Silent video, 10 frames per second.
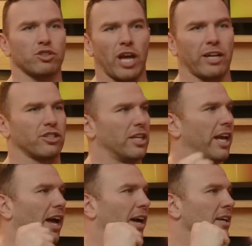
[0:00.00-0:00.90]

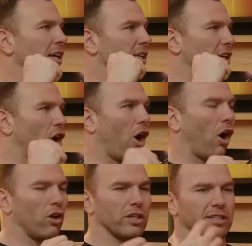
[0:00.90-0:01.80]
Chechnya, you know,
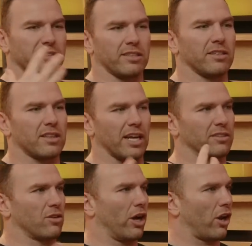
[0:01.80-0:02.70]
all these
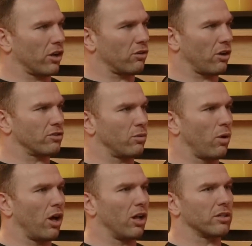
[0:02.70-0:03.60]
things going on across the
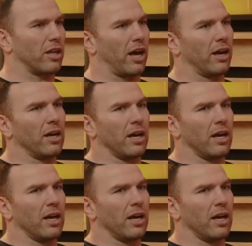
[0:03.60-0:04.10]
world that